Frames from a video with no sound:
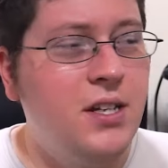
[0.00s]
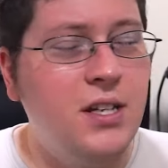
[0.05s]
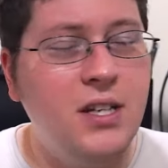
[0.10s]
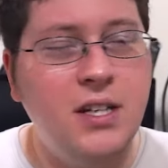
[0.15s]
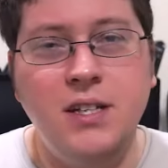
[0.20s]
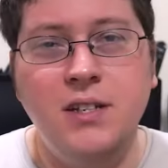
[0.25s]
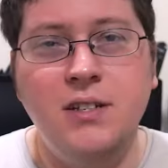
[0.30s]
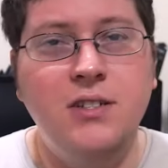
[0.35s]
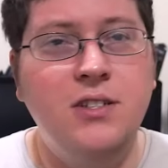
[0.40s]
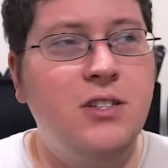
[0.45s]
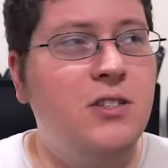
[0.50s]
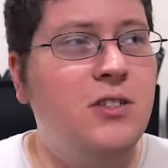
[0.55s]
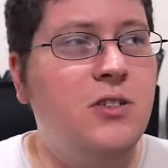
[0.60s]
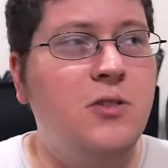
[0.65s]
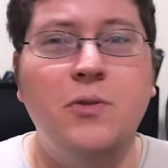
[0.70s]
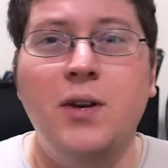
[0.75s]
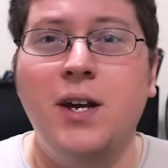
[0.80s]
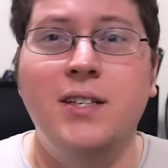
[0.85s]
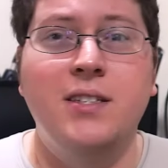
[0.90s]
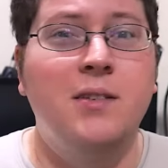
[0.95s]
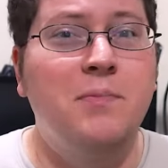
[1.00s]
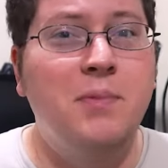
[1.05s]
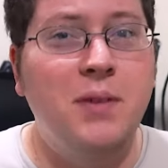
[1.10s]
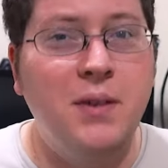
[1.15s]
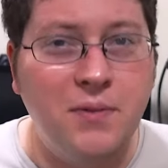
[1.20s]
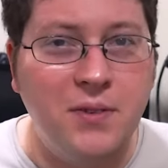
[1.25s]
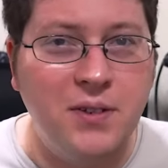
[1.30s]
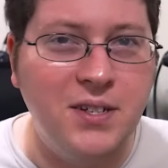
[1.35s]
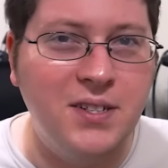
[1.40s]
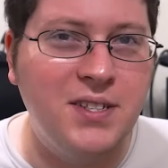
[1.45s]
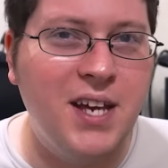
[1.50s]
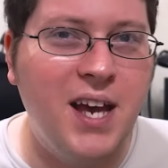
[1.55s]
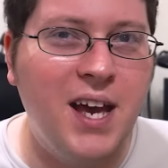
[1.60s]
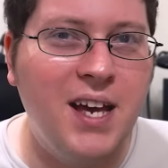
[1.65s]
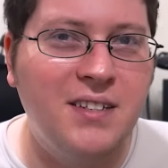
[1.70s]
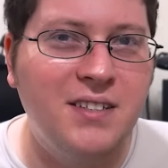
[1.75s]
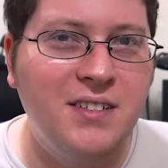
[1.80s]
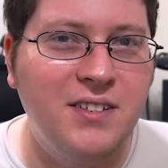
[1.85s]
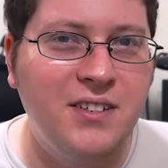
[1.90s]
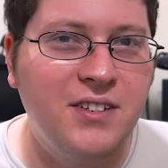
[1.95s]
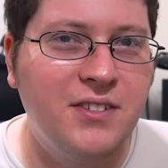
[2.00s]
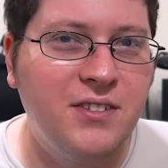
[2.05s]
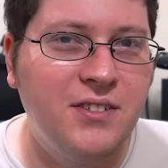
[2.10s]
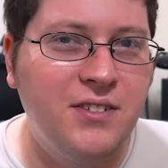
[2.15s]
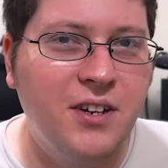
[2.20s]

It's just a recipe for disaster.